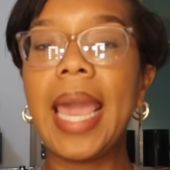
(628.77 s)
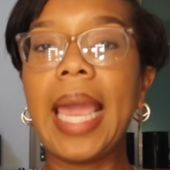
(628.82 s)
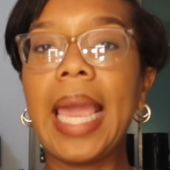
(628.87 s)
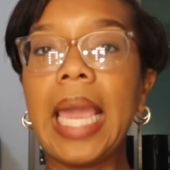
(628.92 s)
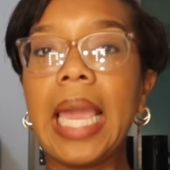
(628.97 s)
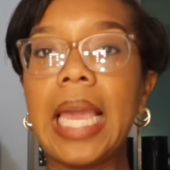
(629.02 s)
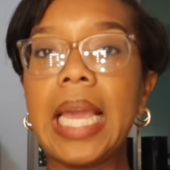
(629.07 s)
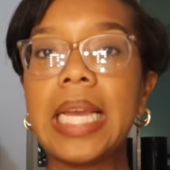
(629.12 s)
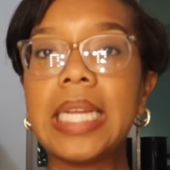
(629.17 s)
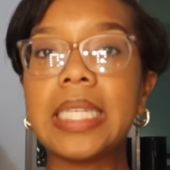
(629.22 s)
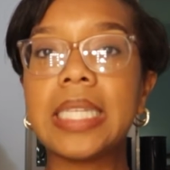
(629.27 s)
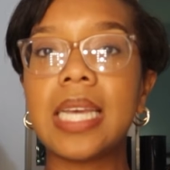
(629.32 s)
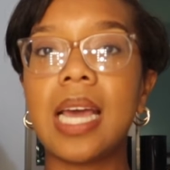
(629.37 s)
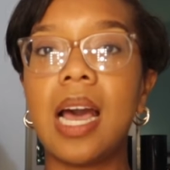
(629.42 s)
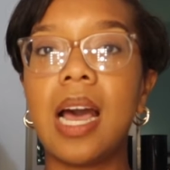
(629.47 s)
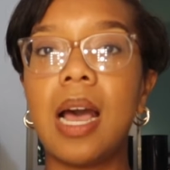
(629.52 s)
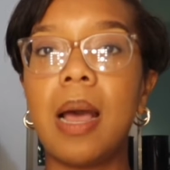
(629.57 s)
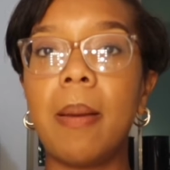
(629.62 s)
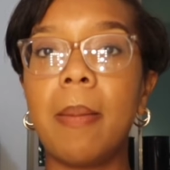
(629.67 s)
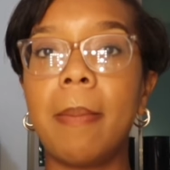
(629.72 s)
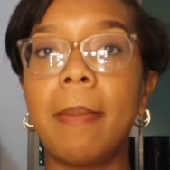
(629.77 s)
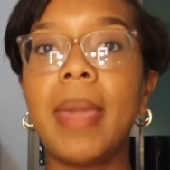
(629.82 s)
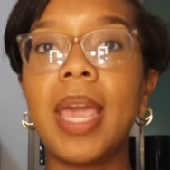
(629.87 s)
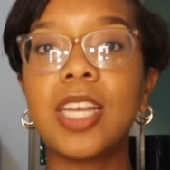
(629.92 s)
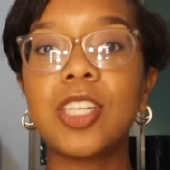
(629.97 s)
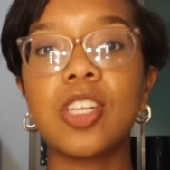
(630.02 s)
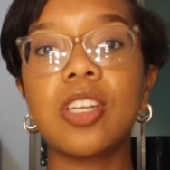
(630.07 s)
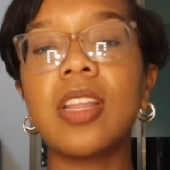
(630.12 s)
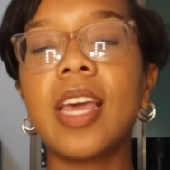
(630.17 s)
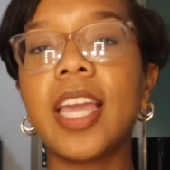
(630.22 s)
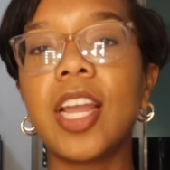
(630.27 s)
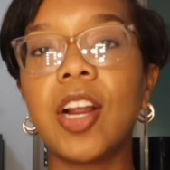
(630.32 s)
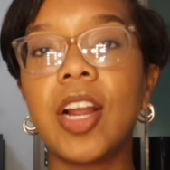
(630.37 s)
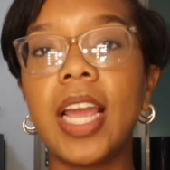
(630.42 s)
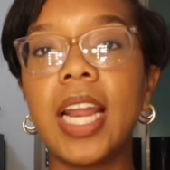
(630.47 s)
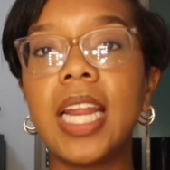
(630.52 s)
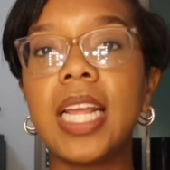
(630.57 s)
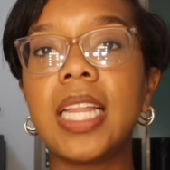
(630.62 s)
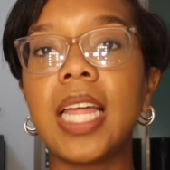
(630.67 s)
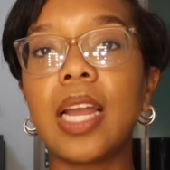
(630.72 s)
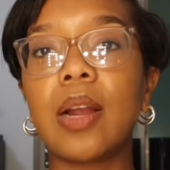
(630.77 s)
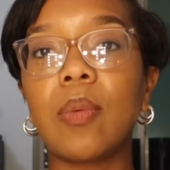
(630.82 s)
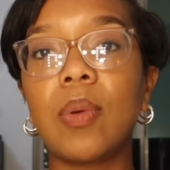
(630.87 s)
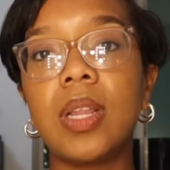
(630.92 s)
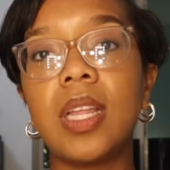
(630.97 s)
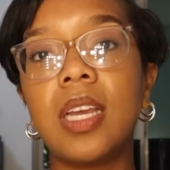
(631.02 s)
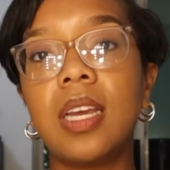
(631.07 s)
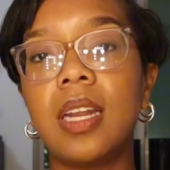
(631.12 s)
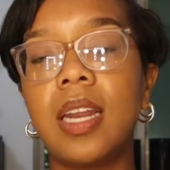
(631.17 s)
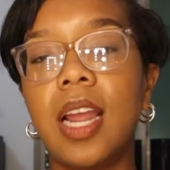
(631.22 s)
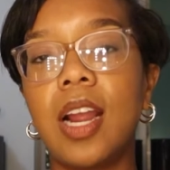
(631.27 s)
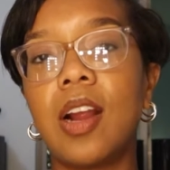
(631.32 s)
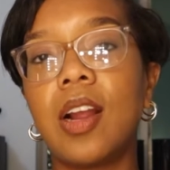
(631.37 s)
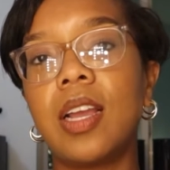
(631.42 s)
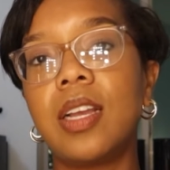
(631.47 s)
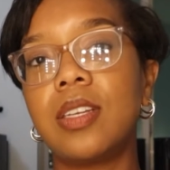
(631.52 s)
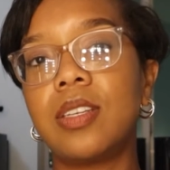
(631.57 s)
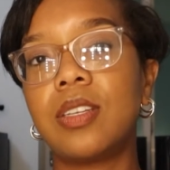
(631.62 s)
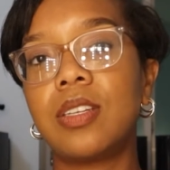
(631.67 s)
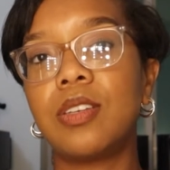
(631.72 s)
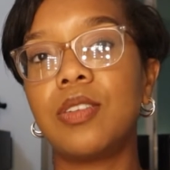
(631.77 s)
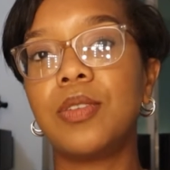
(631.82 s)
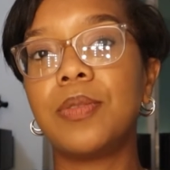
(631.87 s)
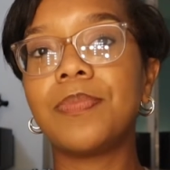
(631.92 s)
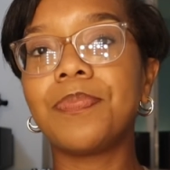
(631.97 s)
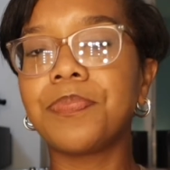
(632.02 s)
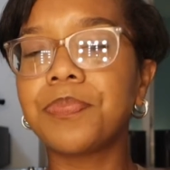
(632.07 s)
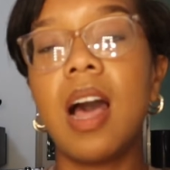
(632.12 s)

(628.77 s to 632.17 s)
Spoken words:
and make sure that you're hitting like really good areas too.